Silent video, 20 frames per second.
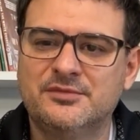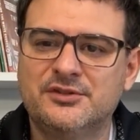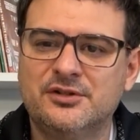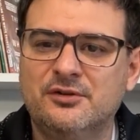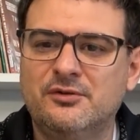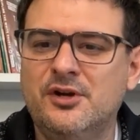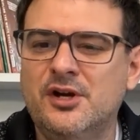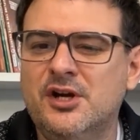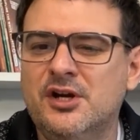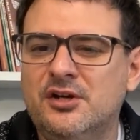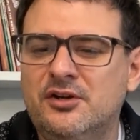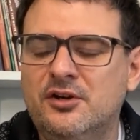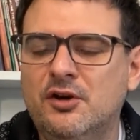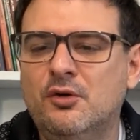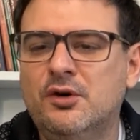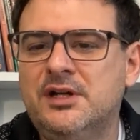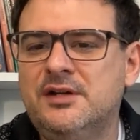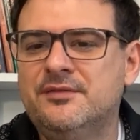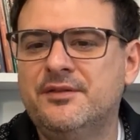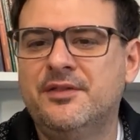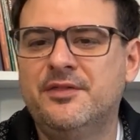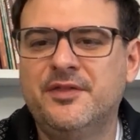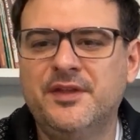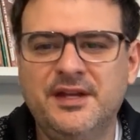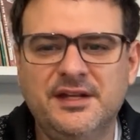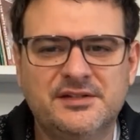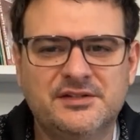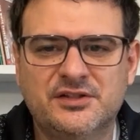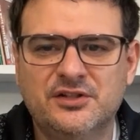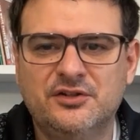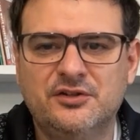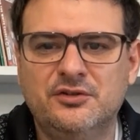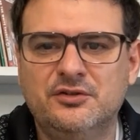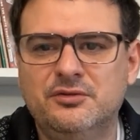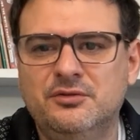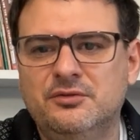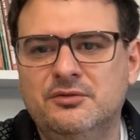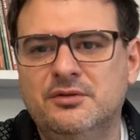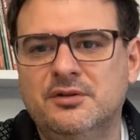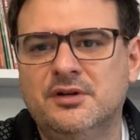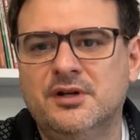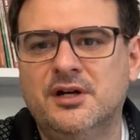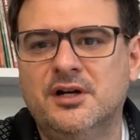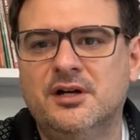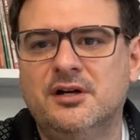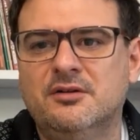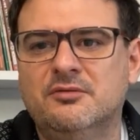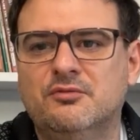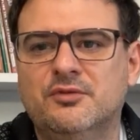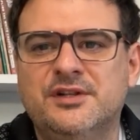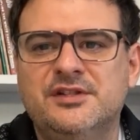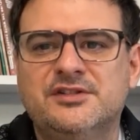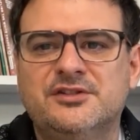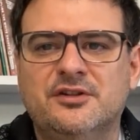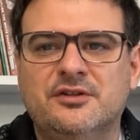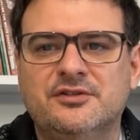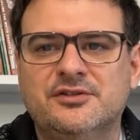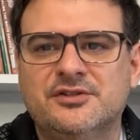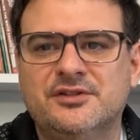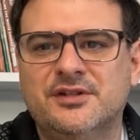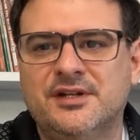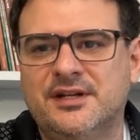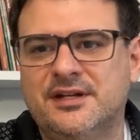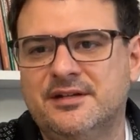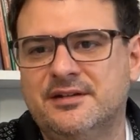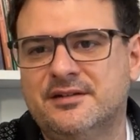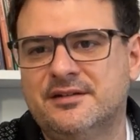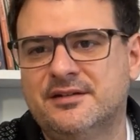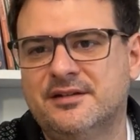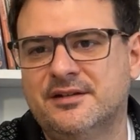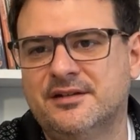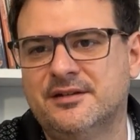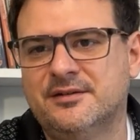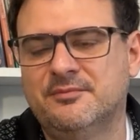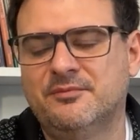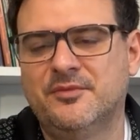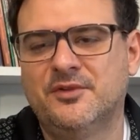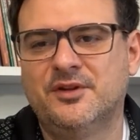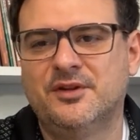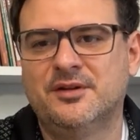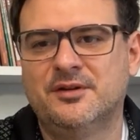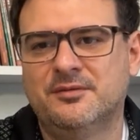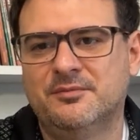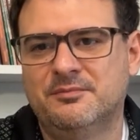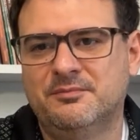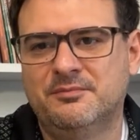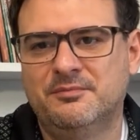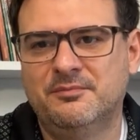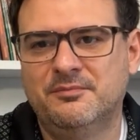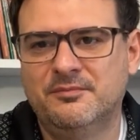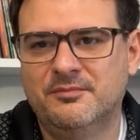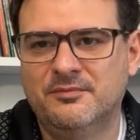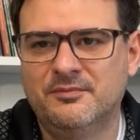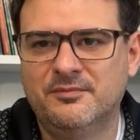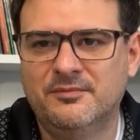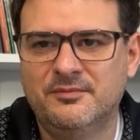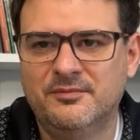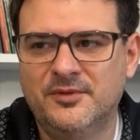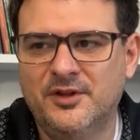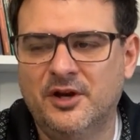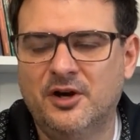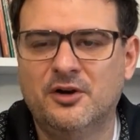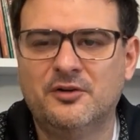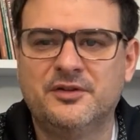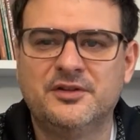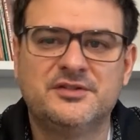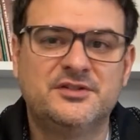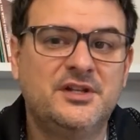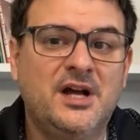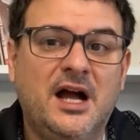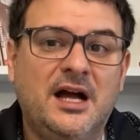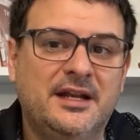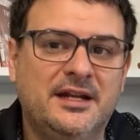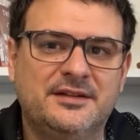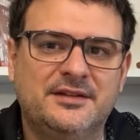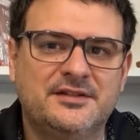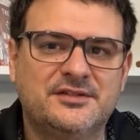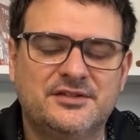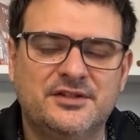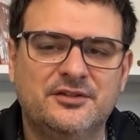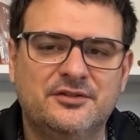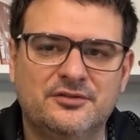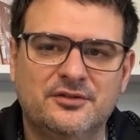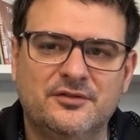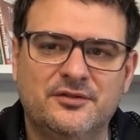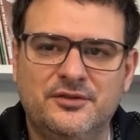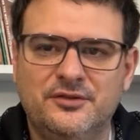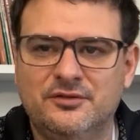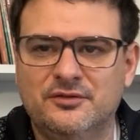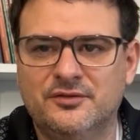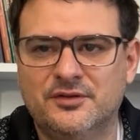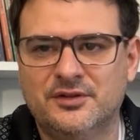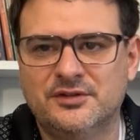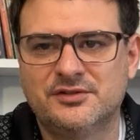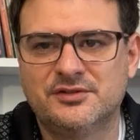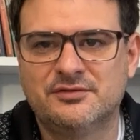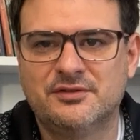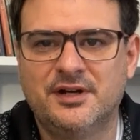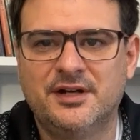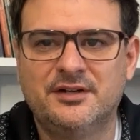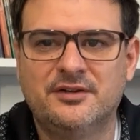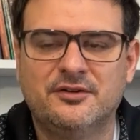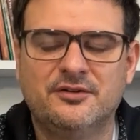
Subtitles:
So no one even thinks to do research that the Earth is not at the center of the universe, right?